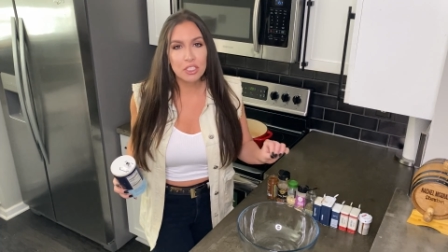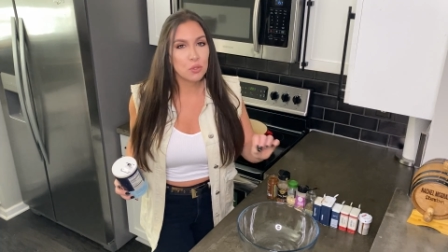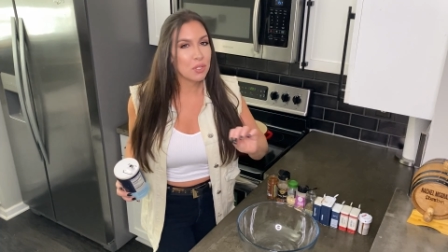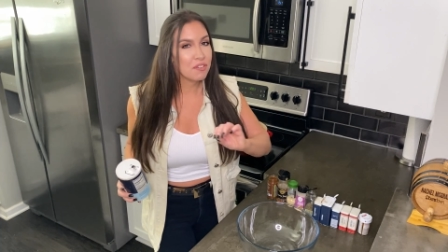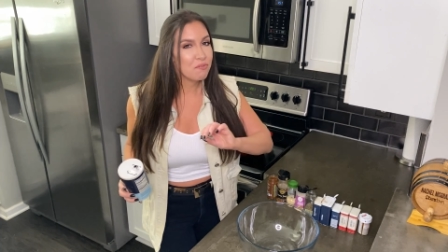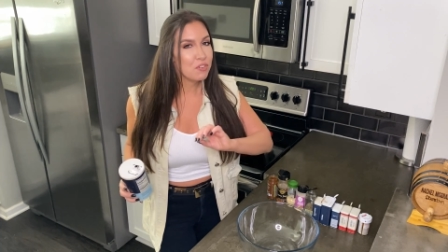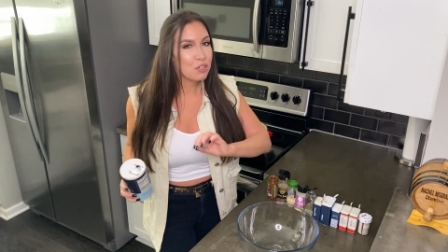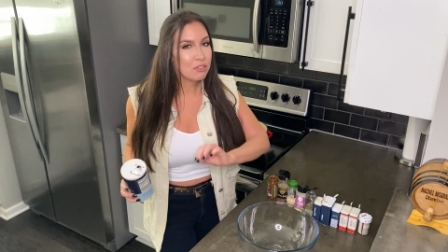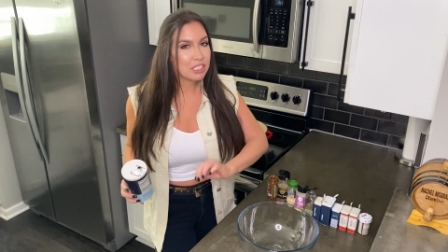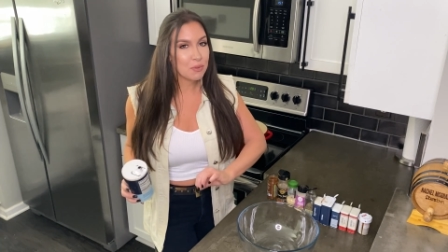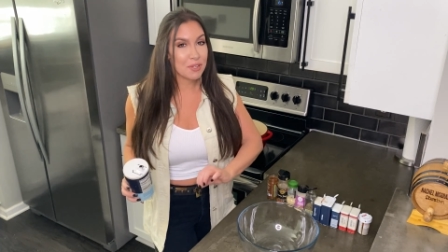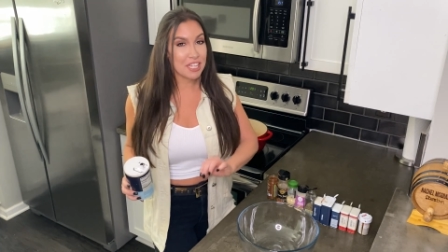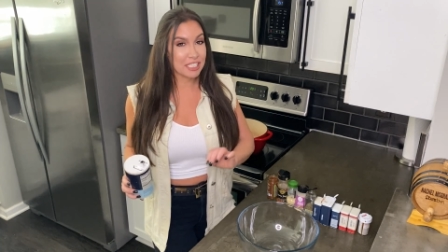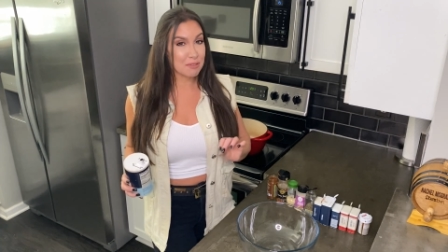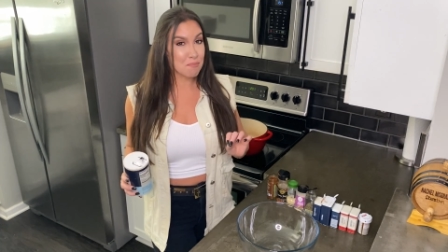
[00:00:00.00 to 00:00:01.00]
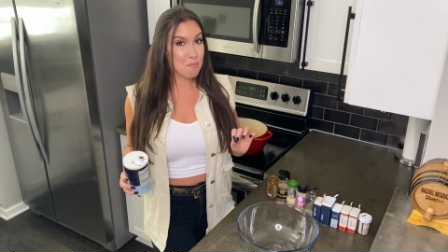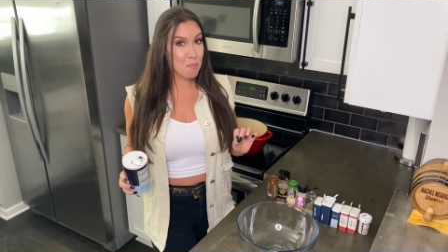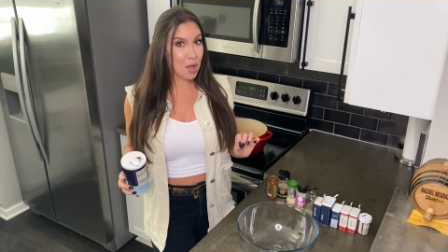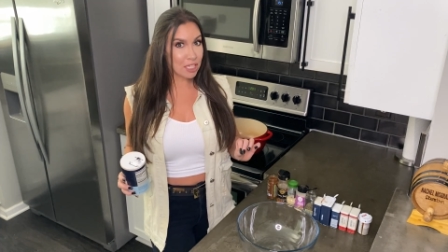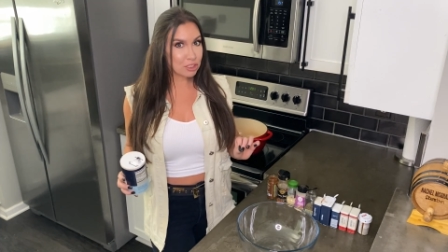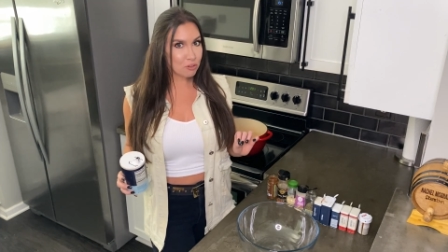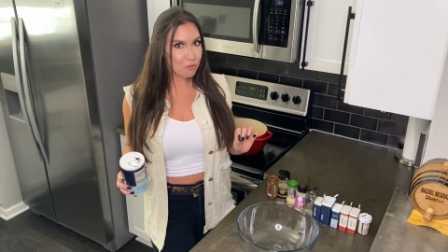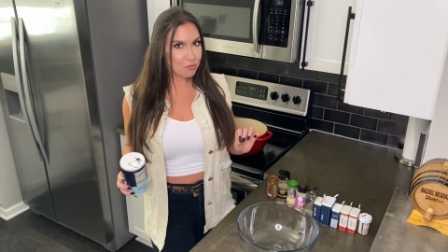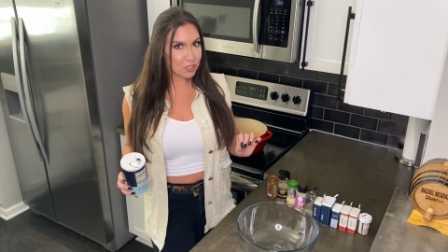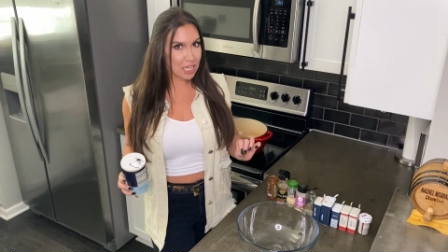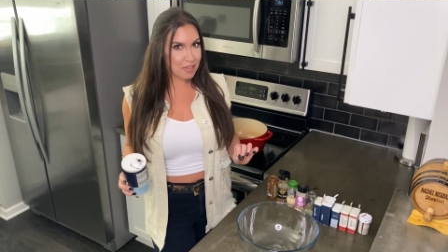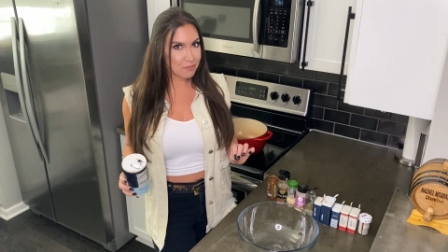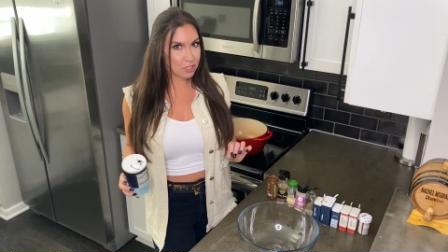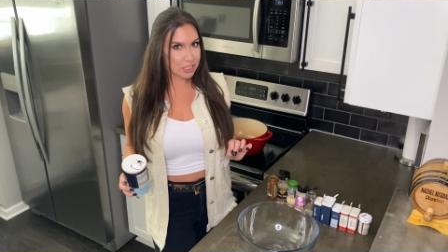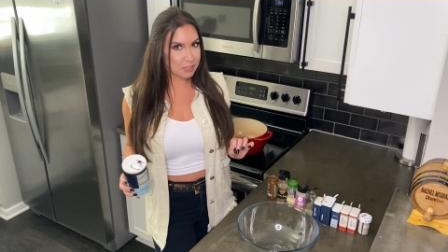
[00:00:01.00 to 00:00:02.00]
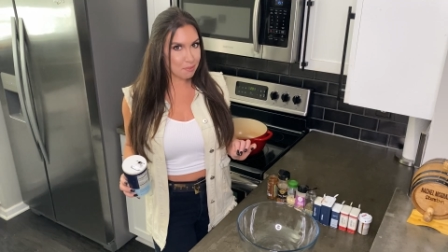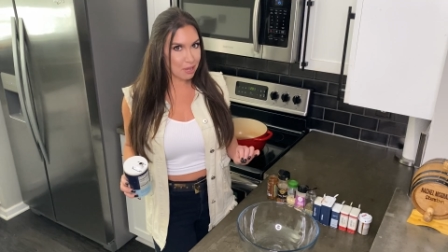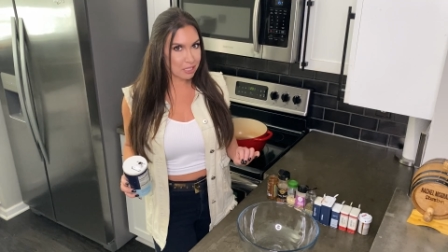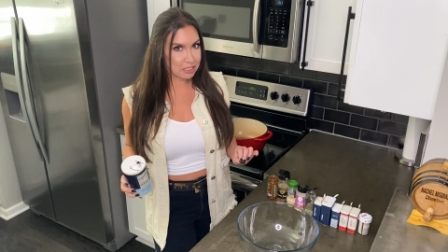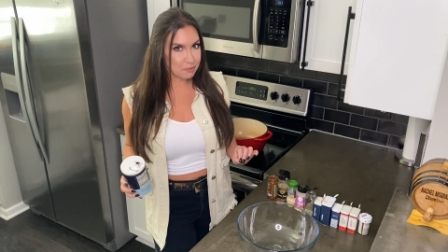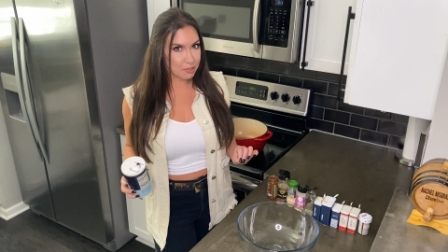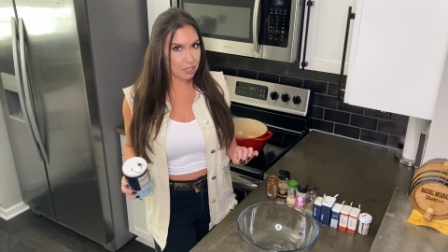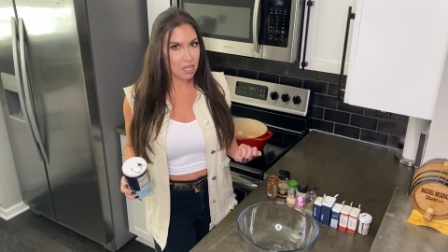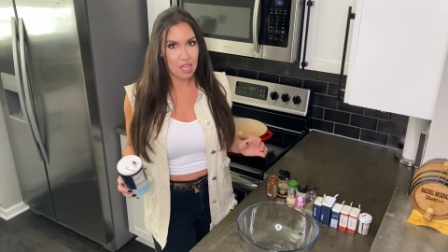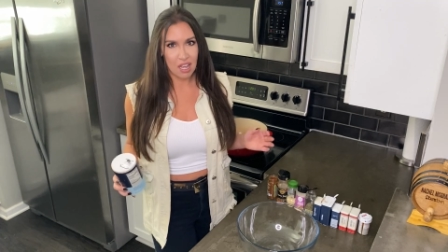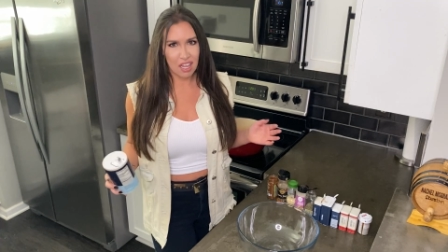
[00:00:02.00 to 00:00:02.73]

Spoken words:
to infuse it with as much flavor as possible.